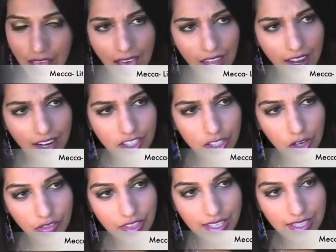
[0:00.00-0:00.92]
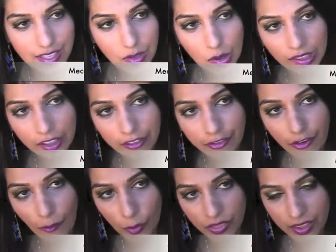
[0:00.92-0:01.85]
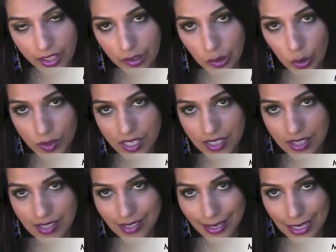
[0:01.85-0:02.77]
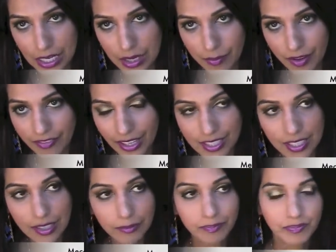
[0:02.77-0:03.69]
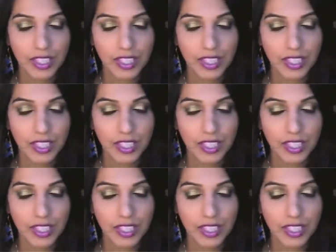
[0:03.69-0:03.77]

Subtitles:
And I actually got this, it's called Lit From Within Luminous Skin Perfector.